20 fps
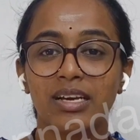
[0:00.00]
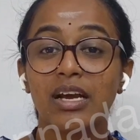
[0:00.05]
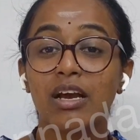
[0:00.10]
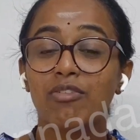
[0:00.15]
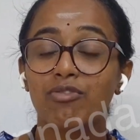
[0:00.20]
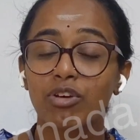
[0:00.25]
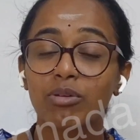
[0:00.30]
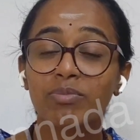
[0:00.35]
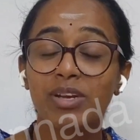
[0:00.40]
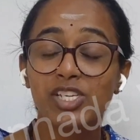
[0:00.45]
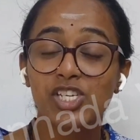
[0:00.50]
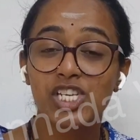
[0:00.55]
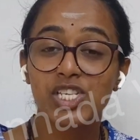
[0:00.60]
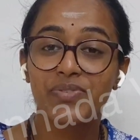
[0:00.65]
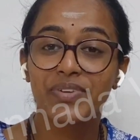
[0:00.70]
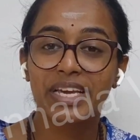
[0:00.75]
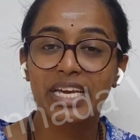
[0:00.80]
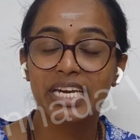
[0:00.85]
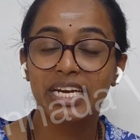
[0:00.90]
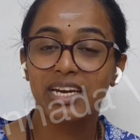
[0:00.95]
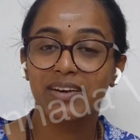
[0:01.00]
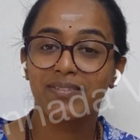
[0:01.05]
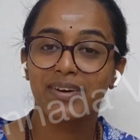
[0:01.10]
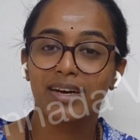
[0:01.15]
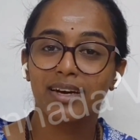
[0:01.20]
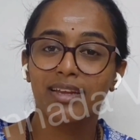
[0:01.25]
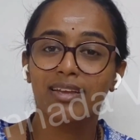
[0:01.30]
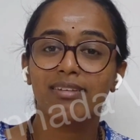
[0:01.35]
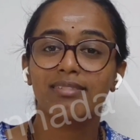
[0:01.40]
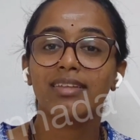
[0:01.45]
From Yashaswi
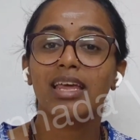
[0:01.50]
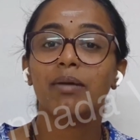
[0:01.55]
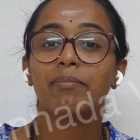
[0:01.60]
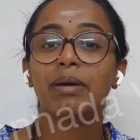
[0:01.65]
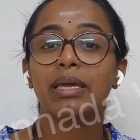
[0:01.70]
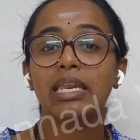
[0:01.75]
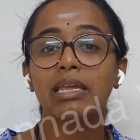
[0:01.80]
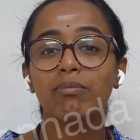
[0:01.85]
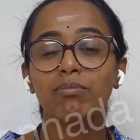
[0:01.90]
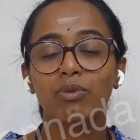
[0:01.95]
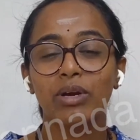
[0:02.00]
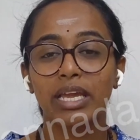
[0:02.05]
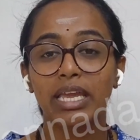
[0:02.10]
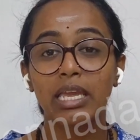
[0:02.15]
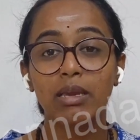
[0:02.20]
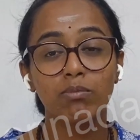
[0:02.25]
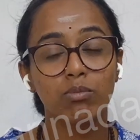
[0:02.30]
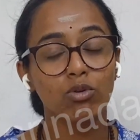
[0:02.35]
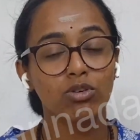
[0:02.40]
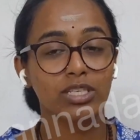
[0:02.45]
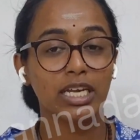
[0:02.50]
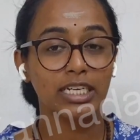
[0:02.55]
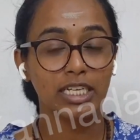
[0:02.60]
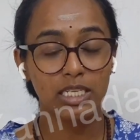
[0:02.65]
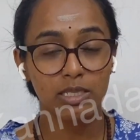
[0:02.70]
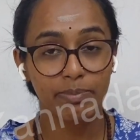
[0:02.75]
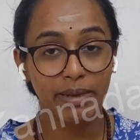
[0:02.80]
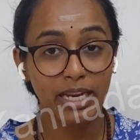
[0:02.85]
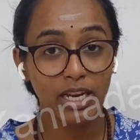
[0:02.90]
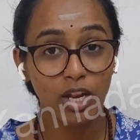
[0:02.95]
Kannadavaani, there are many e-books that is
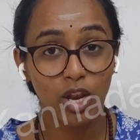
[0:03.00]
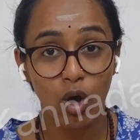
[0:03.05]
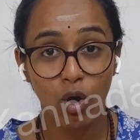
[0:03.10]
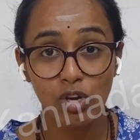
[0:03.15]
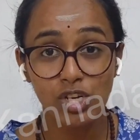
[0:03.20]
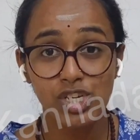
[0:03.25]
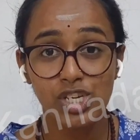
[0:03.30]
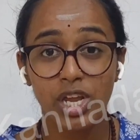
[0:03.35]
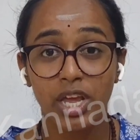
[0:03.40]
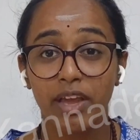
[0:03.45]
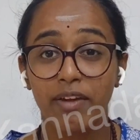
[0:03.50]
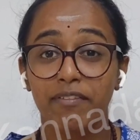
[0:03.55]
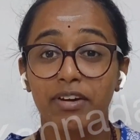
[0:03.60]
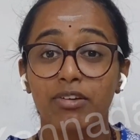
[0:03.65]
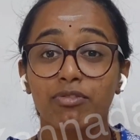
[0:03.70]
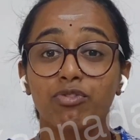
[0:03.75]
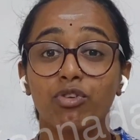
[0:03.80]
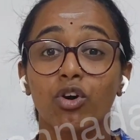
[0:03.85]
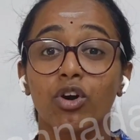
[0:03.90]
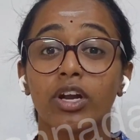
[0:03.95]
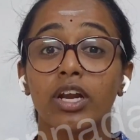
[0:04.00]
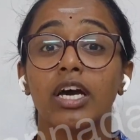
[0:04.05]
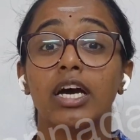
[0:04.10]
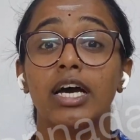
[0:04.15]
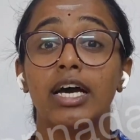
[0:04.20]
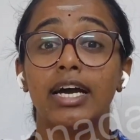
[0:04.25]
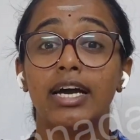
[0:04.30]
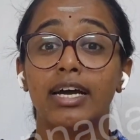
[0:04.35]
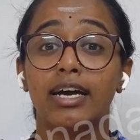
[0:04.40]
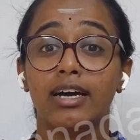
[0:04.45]
being launched even for
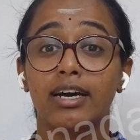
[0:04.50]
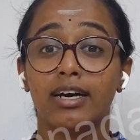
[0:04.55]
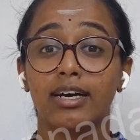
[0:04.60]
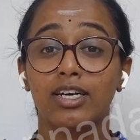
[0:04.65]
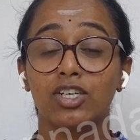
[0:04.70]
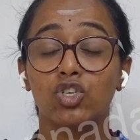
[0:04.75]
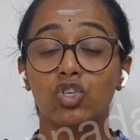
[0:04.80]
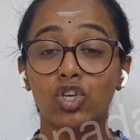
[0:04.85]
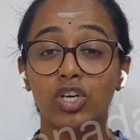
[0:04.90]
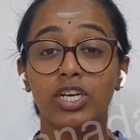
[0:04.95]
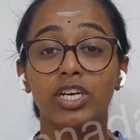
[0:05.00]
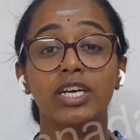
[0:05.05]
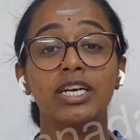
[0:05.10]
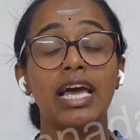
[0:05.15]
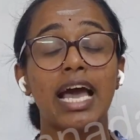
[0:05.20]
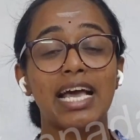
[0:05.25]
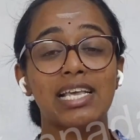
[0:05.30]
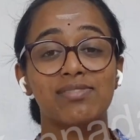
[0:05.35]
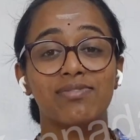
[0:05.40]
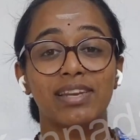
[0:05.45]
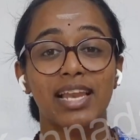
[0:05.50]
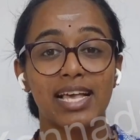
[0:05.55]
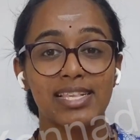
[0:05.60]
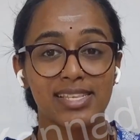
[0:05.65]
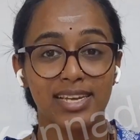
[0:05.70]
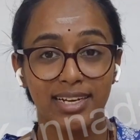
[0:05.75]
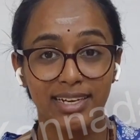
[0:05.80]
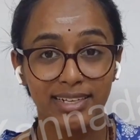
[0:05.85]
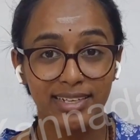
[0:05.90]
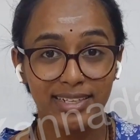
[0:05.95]
children as well as
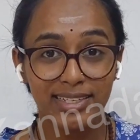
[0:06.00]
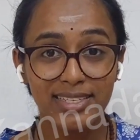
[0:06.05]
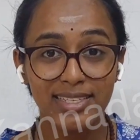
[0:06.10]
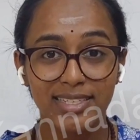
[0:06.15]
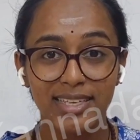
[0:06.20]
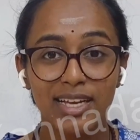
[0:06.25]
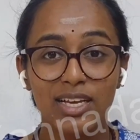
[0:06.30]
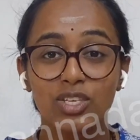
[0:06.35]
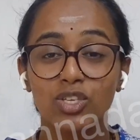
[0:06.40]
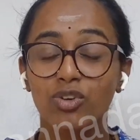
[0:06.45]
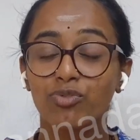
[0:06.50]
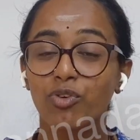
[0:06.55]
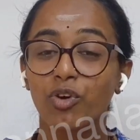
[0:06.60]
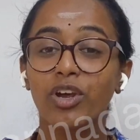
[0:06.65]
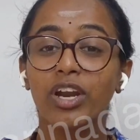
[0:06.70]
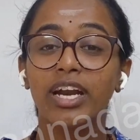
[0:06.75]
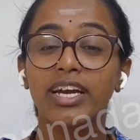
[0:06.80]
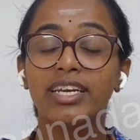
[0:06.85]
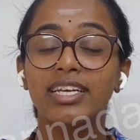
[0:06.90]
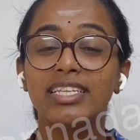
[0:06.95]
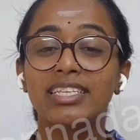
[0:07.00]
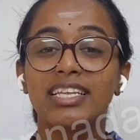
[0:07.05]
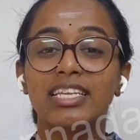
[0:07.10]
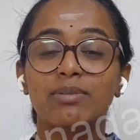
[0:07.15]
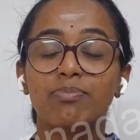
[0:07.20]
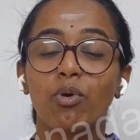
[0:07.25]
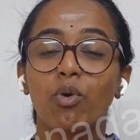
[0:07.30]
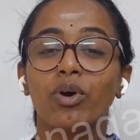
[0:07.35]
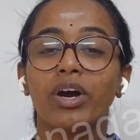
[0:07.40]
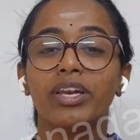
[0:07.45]
adults. So for adults, the
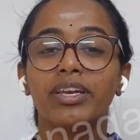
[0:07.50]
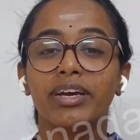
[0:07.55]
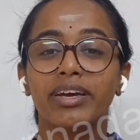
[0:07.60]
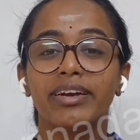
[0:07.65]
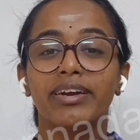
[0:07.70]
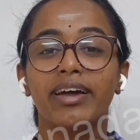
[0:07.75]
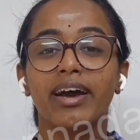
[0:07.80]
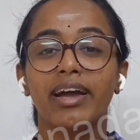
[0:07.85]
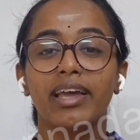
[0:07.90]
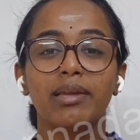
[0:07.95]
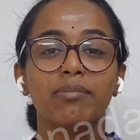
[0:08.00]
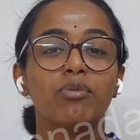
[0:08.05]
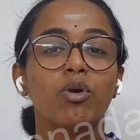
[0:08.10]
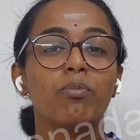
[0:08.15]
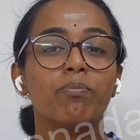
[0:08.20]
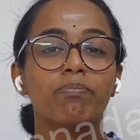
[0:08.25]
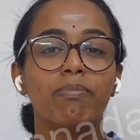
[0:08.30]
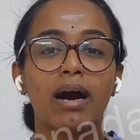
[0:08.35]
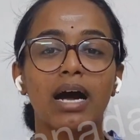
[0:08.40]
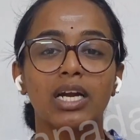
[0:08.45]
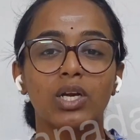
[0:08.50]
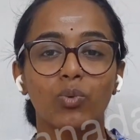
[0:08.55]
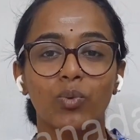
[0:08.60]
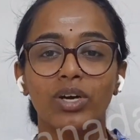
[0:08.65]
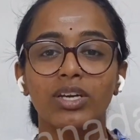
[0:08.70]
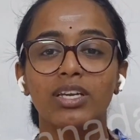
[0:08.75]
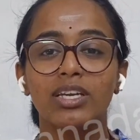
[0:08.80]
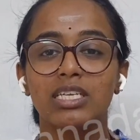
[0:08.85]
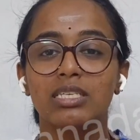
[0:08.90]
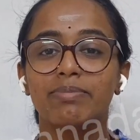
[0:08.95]
Spoken Kannada ebook part
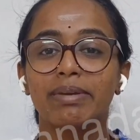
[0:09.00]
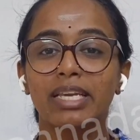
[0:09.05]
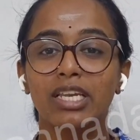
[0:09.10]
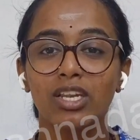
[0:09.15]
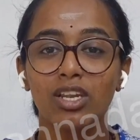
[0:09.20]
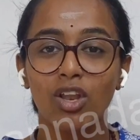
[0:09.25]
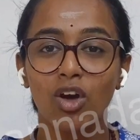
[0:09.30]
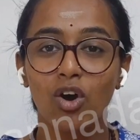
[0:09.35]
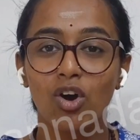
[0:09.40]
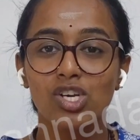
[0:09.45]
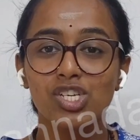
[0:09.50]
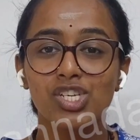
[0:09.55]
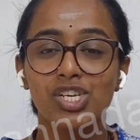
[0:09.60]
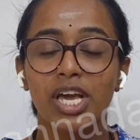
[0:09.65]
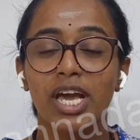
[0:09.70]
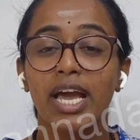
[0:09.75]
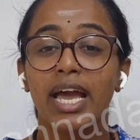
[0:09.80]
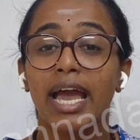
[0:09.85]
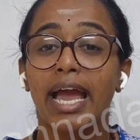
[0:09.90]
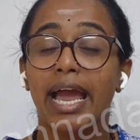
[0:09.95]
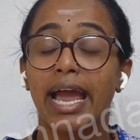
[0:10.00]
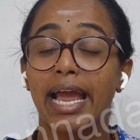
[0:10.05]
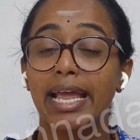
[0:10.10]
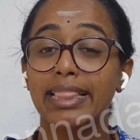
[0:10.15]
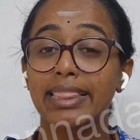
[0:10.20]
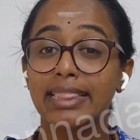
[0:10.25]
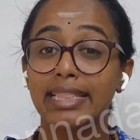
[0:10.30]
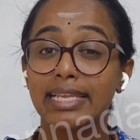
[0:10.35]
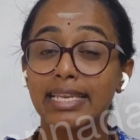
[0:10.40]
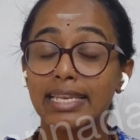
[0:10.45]
1 is being launched and
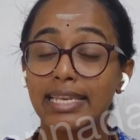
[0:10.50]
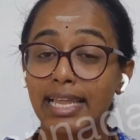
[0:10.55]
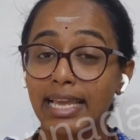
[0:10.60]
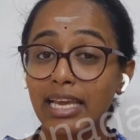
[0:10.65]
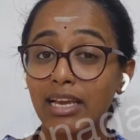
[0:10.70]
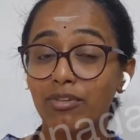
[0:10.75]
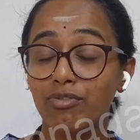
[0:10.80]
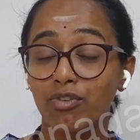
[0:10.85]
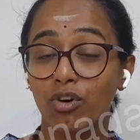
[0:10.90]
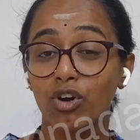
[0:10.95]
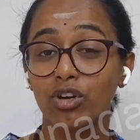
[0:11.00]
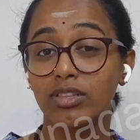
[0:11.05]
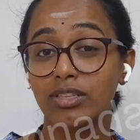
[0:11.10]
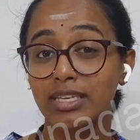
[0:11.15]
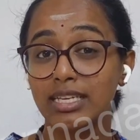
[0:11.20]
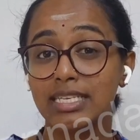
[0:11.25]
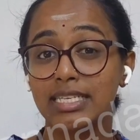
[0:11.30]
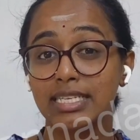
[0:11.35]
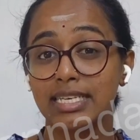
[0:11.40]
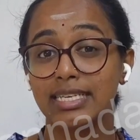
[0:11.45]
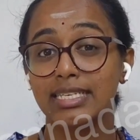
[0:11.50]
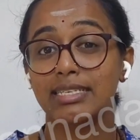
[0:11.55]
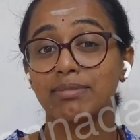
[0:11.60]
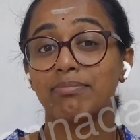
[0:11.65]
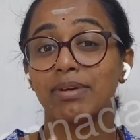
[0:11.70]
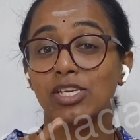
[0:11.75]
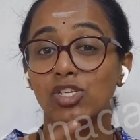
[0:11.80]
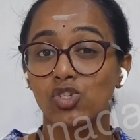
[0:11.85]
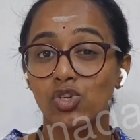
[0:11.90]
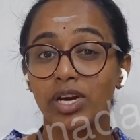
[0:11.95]
the link for this is
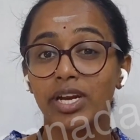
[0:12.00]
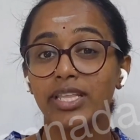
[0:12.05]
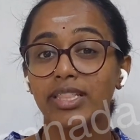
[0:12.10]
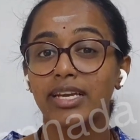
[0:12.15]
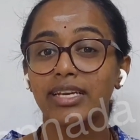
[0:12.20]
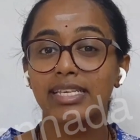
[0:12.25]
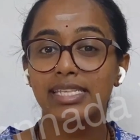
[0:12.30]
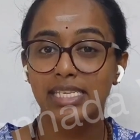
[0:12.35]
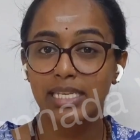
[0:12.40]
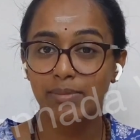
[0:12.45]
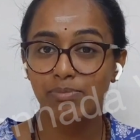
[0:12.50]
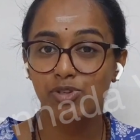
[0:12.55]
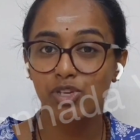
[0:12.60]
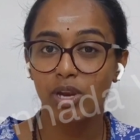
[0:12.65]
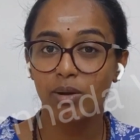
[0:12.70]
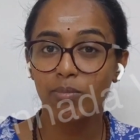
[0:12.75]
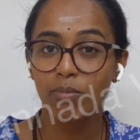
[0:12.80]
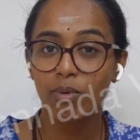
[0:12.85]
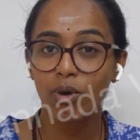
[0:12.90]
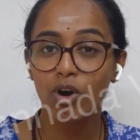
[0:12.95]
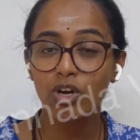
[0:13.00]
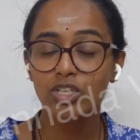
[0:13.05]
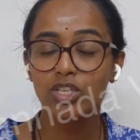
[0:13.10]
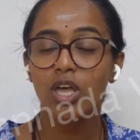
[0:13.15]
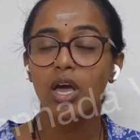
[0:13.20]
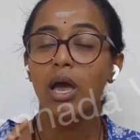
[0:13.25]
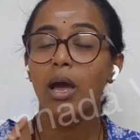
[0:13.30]
mentioned in the description box.